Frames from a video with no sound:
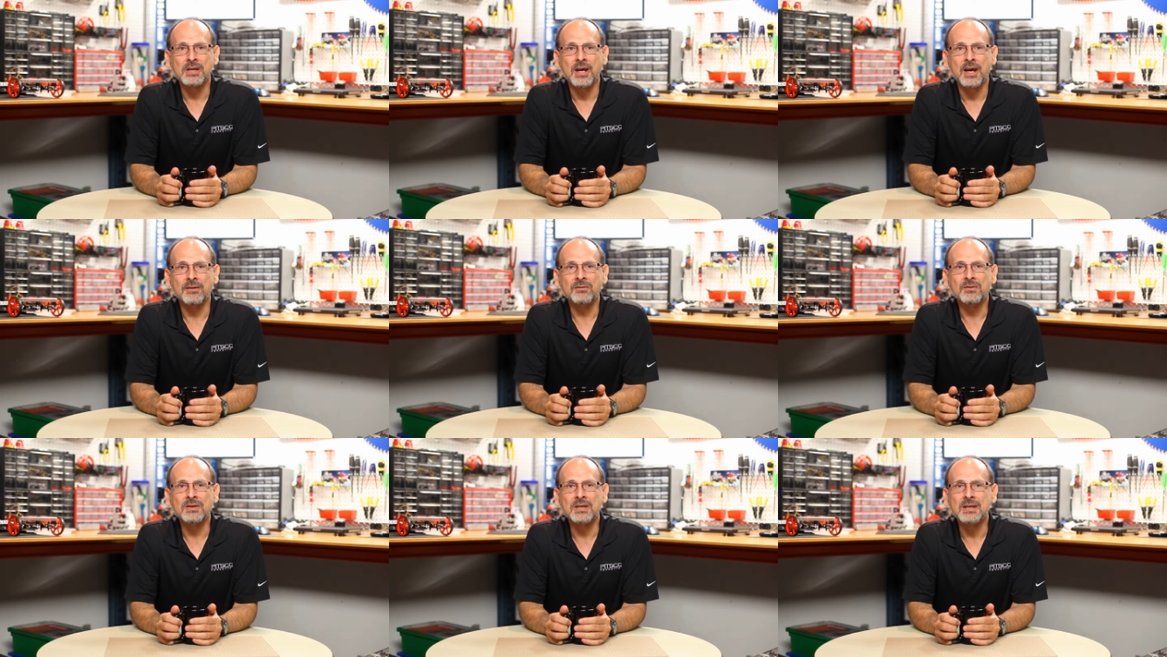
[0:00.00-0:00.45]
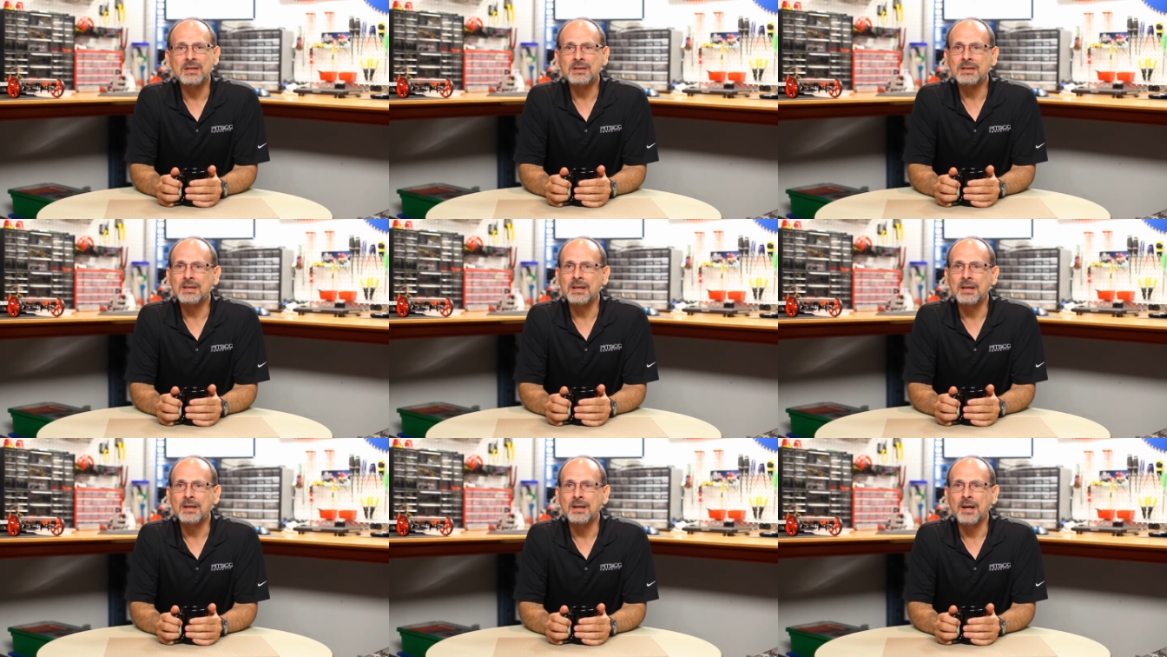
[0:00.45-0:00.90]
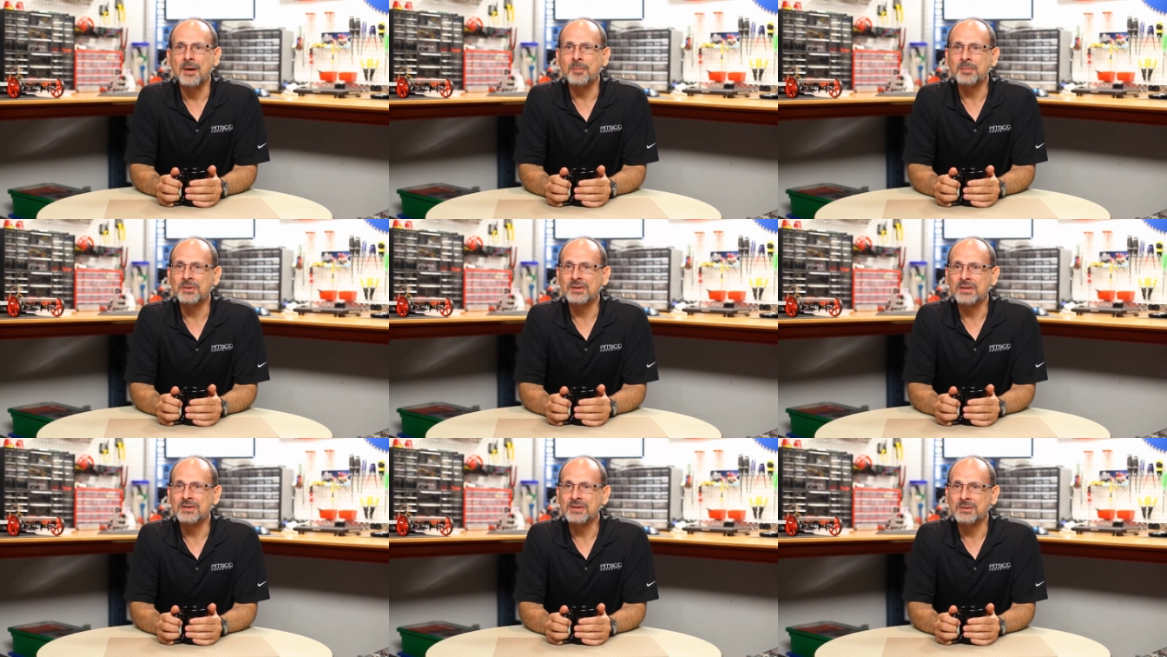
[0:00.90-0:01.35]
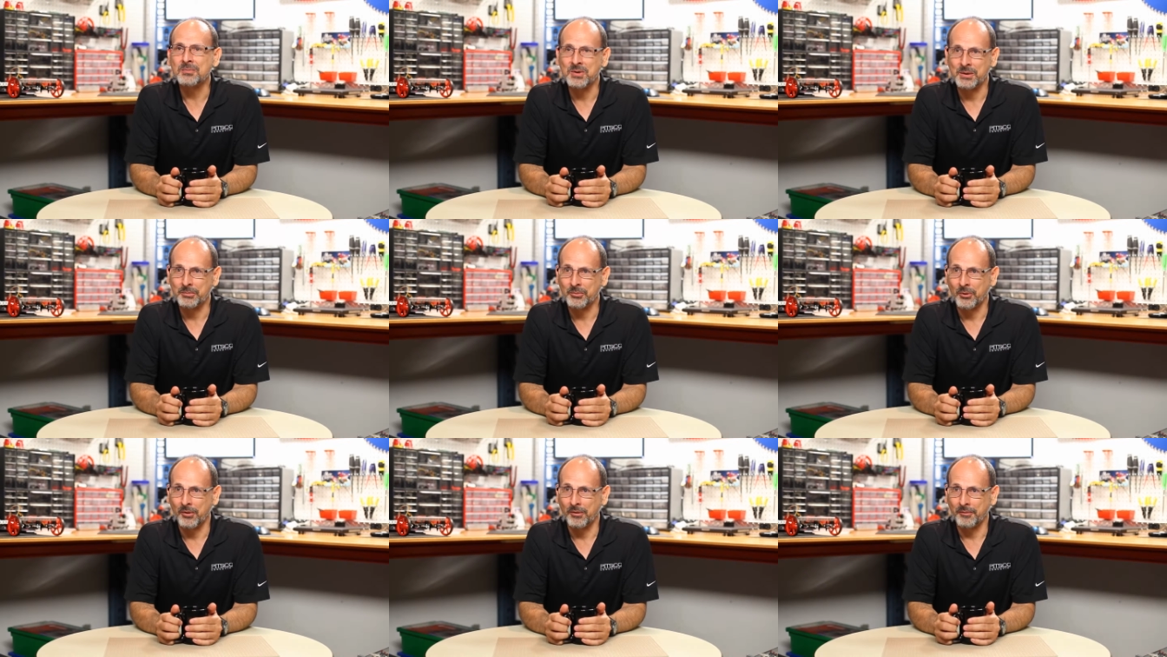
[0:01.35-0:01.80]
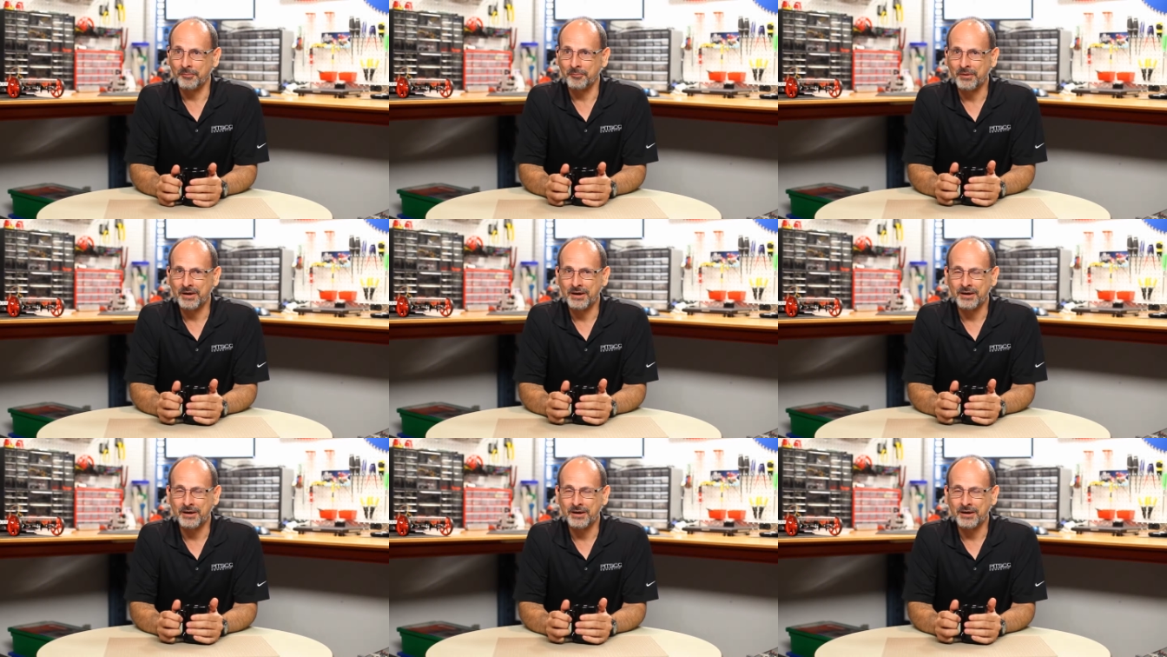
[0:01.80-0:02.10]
FTC competition people.